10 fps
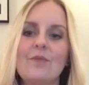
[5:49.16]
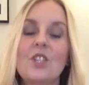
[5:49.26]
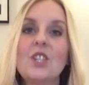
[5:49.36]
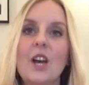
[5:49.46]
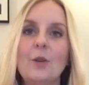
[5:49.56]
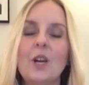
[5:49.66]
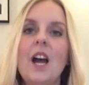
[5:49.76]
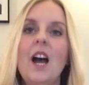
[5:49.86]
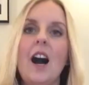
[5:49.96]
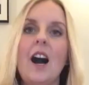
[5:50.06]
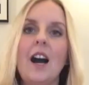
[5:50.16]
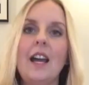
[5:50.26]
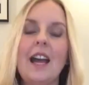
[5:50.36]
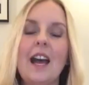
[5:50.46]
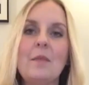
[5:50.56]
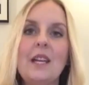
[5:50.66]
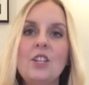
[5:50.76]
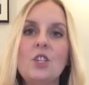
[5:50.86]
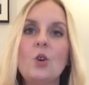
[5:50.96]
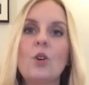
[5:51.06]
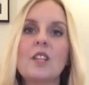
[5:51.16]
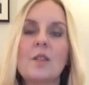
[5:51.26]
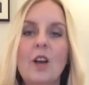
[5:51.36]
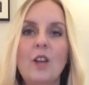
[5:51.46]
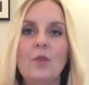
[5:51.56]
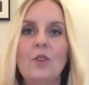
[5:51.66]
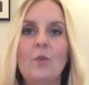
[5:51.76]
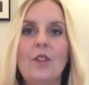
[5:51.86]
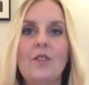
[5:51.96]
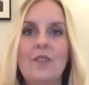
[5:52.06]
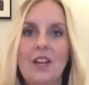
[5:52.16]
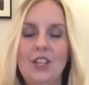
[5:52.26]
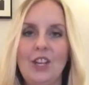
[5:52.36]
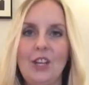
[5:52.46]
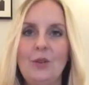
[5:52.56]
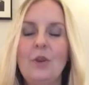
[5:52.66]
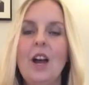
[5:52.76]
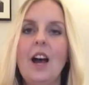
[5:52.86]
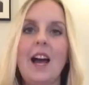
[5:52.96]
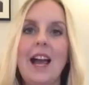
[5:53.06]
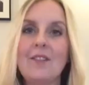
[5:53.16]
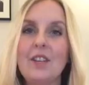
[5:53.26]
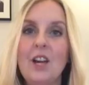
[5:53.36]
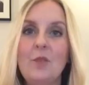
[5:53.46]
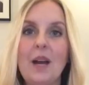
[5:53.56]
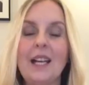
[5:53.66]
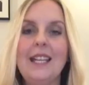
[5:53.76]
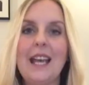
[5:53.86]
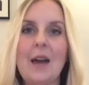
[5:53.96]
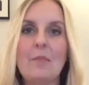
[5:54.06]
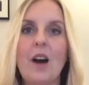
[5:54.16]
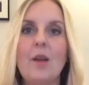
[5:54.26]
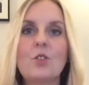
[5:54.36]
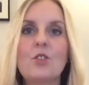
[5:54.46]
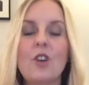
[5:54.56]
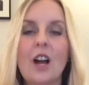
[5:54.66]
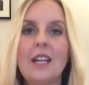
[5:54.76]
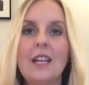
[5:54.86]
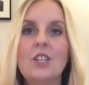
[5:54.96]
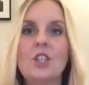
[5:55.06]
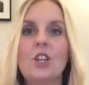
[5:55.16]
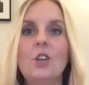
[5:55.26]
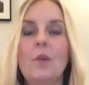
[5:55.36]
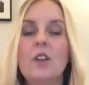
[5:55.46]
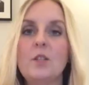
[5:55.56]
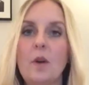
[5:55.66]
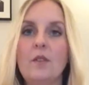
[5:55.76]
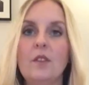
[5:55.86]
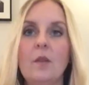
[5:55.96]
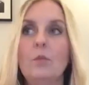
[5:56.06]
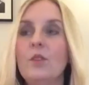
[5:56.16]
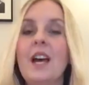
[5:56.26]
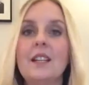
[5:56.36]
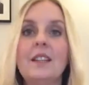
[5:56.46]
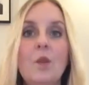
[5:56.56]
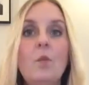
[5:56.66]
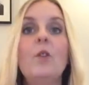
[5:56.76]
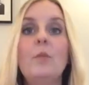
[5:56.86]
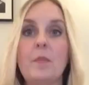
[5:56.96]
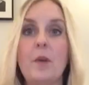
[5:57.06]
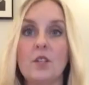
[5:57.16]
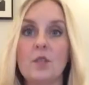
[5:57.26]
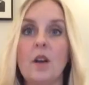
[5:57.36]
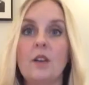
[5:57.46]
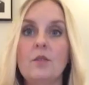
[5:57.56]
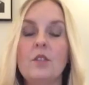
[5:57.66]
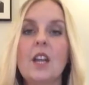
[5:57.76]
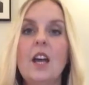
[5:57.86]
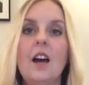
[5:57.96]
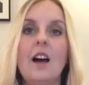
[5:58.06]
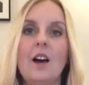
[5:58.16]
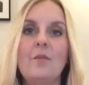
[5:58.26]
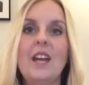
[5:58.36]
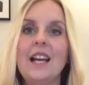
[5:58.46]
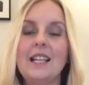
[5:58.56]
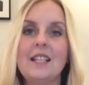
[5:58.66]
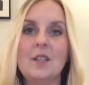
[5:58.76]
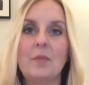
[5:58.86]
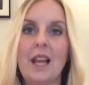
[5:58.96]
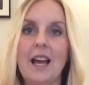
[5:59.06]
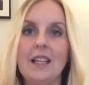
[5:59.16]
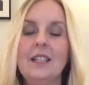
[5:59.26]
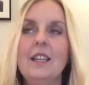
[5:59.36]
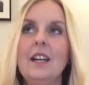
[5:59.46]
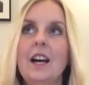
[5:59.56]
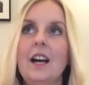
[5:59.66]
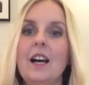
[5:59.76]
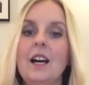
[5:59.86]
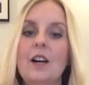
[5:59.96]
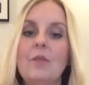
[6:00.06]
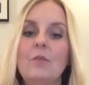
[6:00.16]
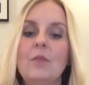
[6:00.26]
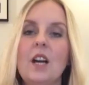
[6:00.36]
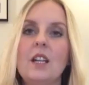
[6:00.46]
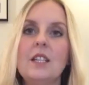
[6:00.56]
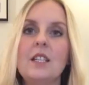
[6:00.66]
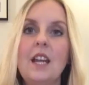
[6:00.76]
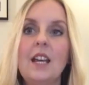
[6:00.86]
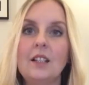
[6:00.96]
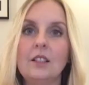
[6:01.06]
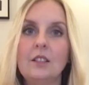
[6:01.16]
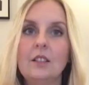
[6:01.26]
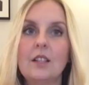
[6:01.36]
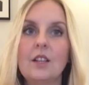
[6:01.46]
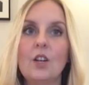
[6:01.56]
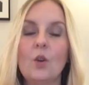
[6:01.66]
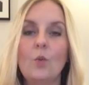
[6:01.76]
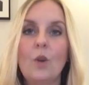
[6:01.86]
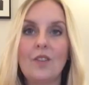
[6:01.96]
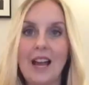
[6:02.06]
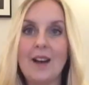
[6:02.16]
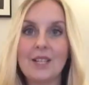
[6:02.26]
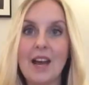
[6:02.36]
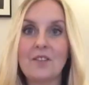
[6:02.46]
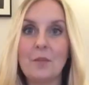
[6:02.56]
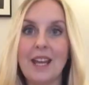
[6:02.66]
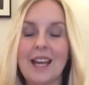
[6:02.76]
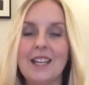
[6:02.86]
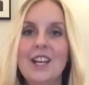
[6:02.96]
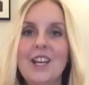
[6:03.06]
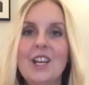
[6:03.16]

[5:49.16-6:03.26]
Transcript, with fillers: so I am in talks at the moment with the venue. I haven't heard back yet, but I'm trying to postpone them. Well, that they will be postponed. Um, that is the plan um, until we're allowed to have them again.